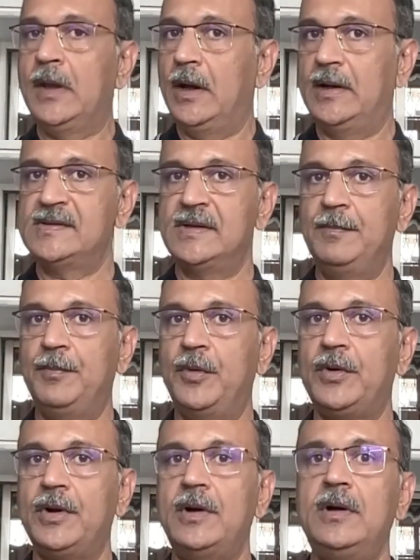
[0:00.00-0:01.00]
It is
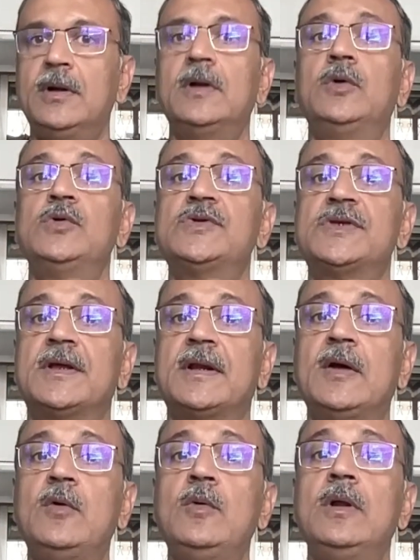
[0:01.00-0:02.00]
important to
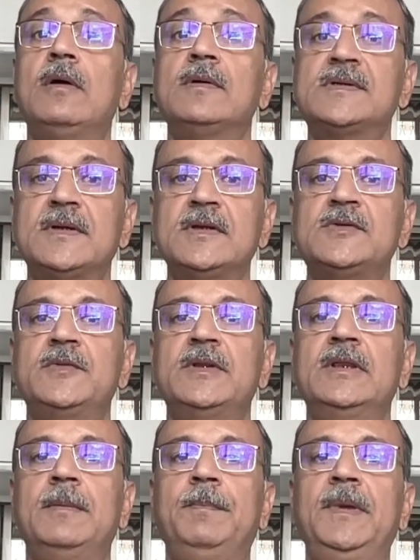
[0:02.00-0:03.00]
surround ourselves
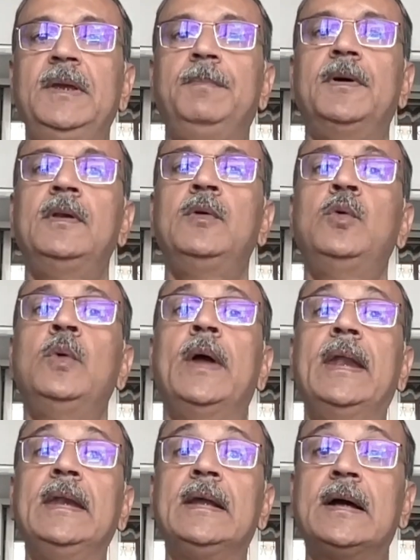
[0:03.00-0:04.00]
with the people who
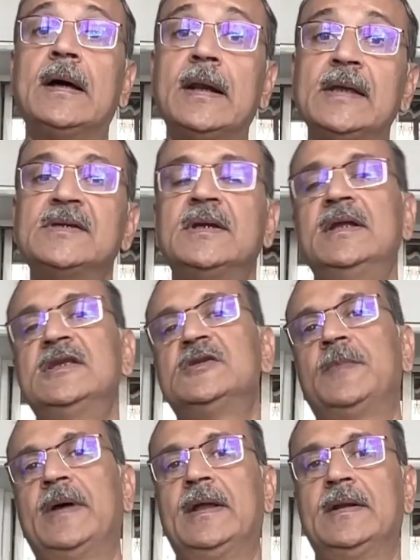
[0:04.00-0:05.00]
encourage and
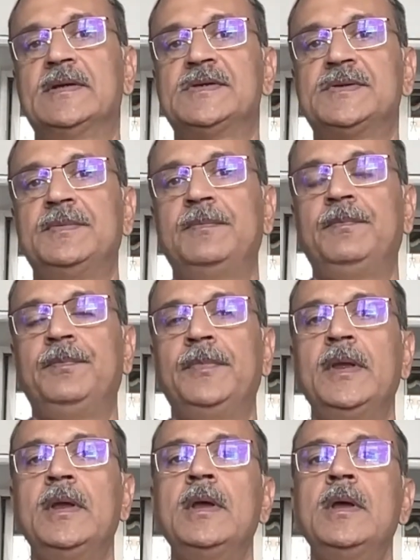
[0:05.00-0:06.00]
inspire us,
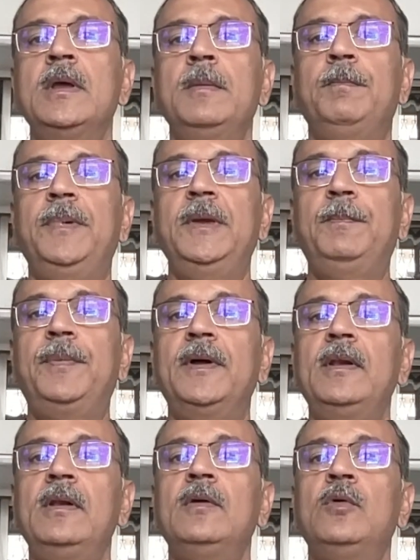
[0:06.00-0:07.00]

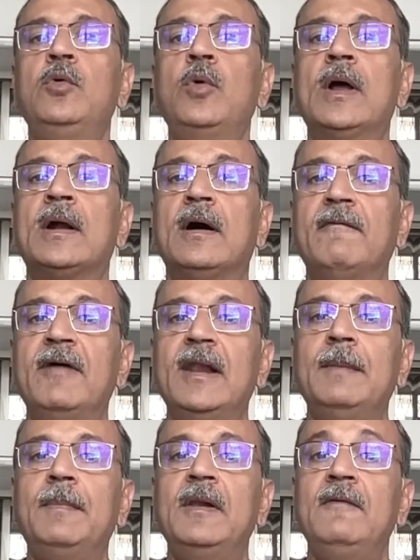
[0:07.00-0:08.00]
people who are
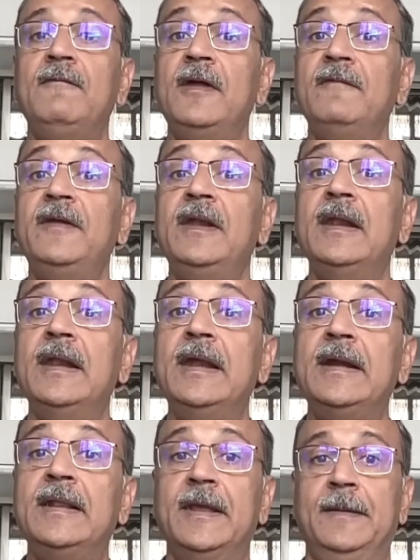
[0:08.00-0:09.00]
available when we
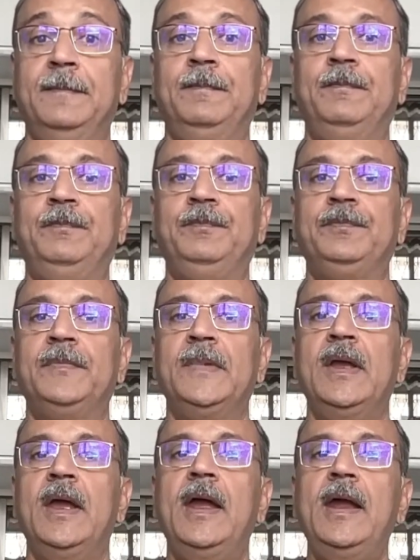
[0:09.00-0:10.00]
need them,
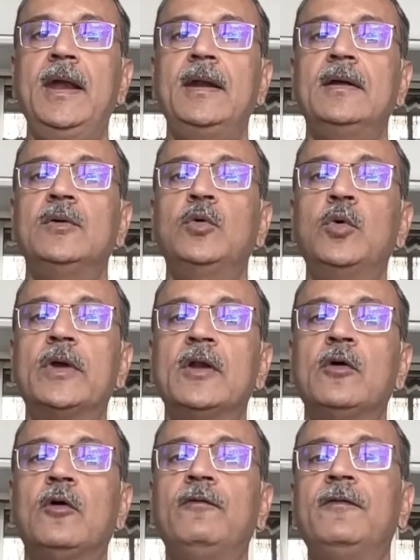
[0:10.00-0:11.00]
and who can
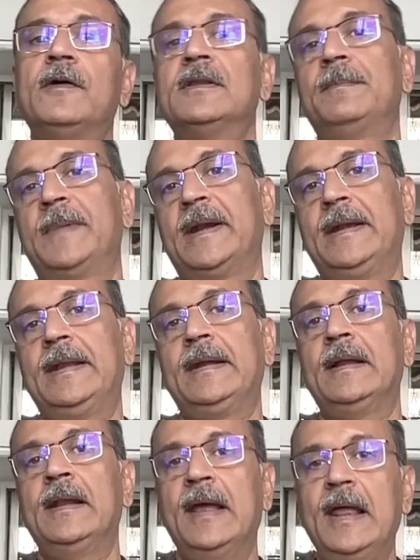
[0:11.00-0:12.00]
offer the
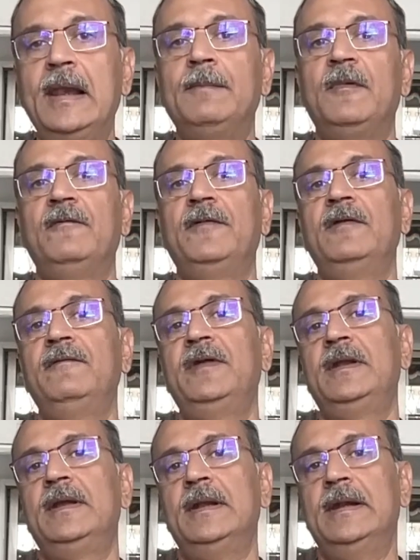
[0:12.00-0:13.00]
practical help when we
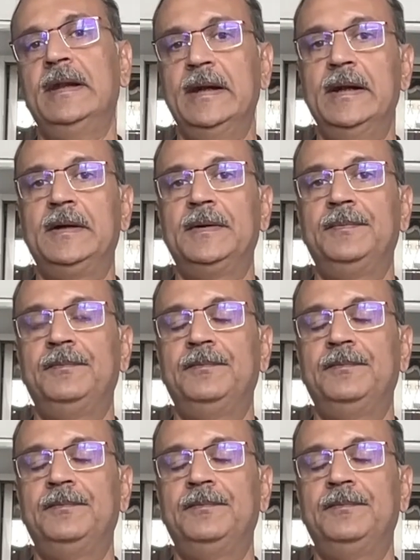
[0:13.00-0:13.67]
really need it.